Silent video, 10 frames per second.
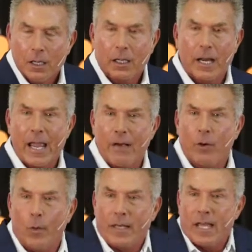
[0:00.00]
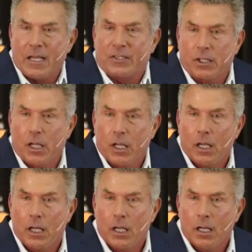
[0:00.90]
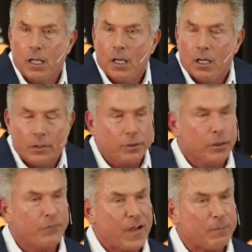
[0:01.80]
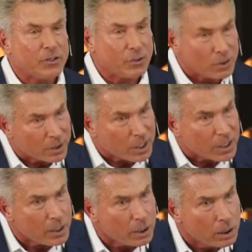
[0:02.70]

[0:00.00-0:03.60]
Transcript: Can I have a witness? Your family's doing good?